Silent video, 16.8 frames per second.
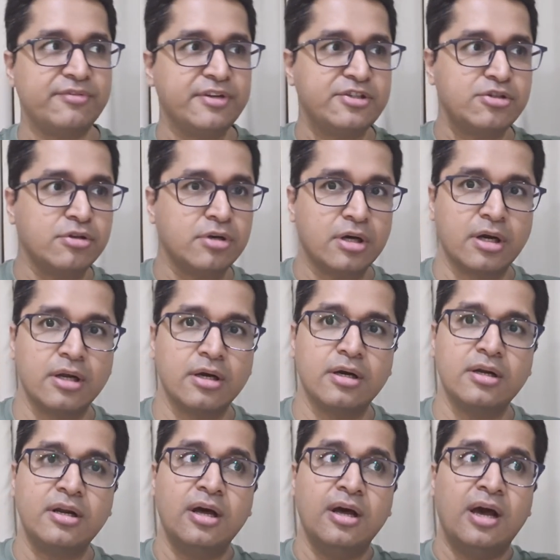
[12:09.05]
We should
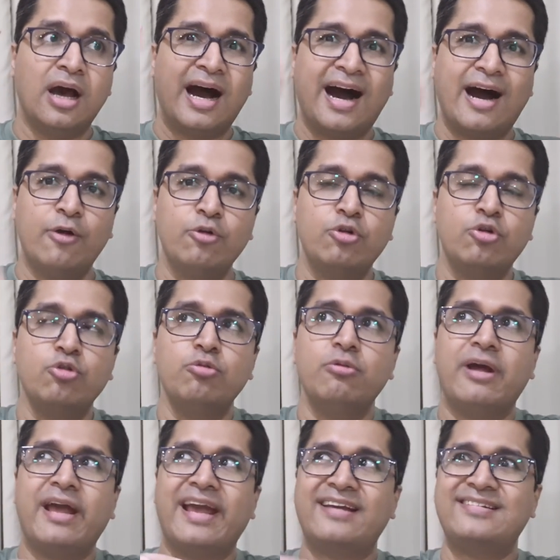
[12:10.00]
learn how
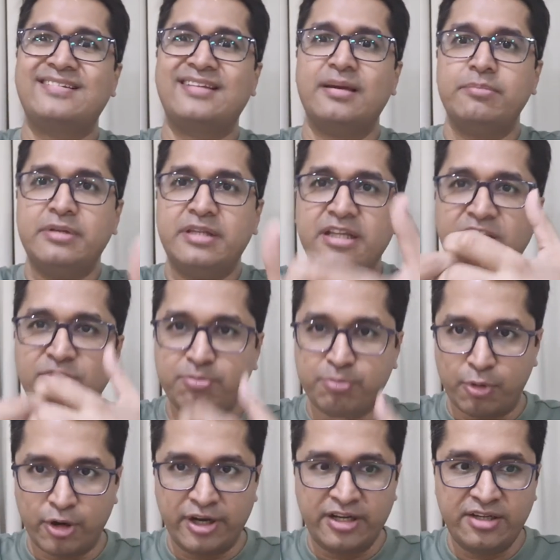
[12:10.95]
to accept these
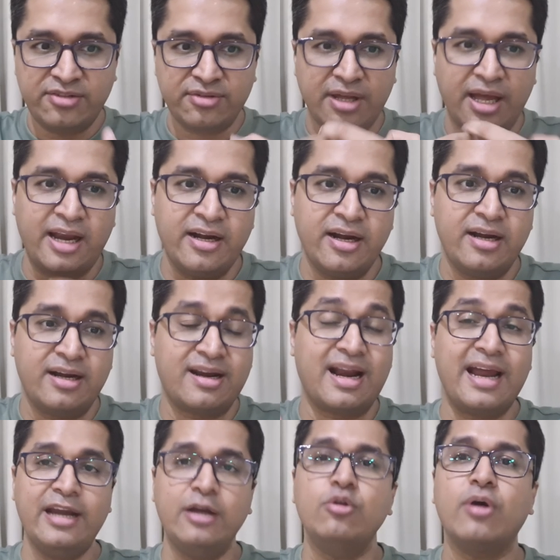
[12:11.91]
points and
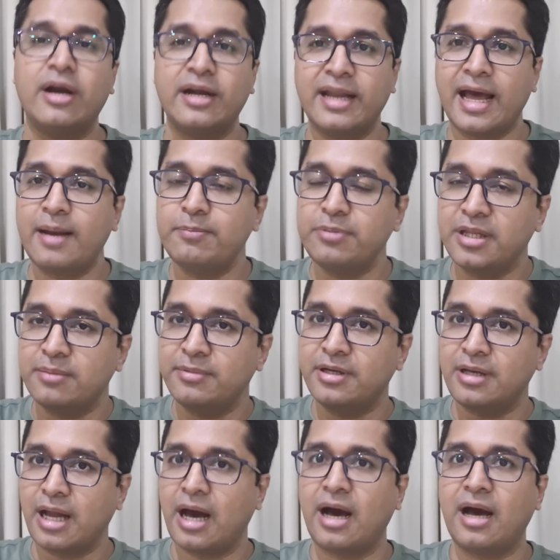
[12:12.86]
try to adapt them
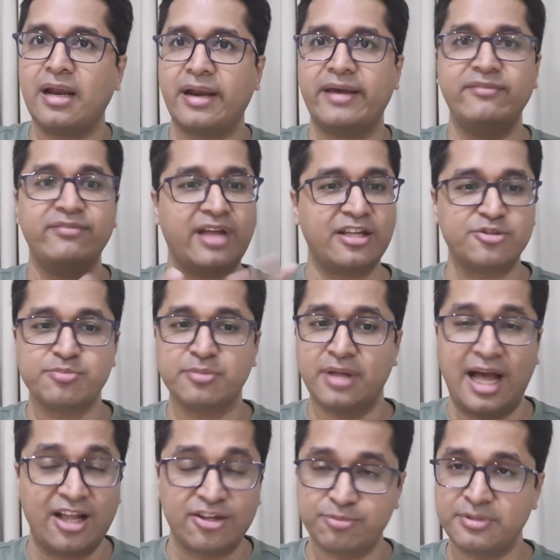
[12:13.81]
in our lives
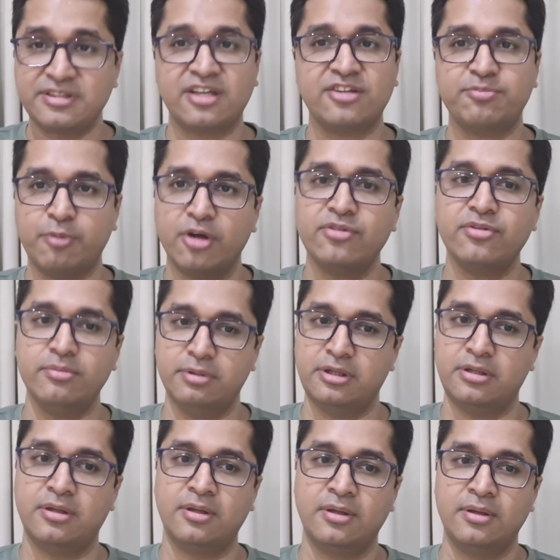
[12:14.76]
as much as
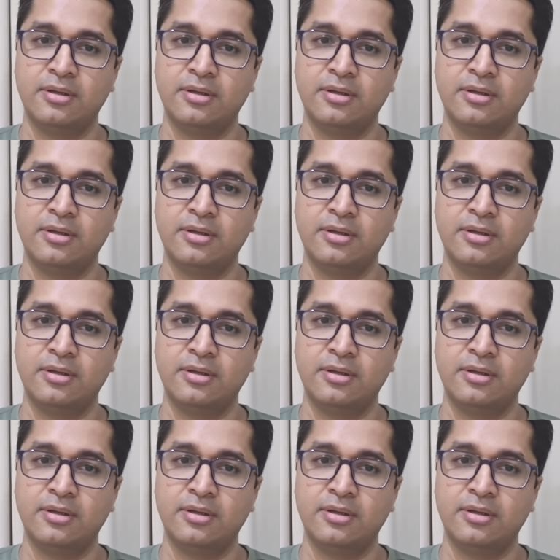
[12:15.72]
possible.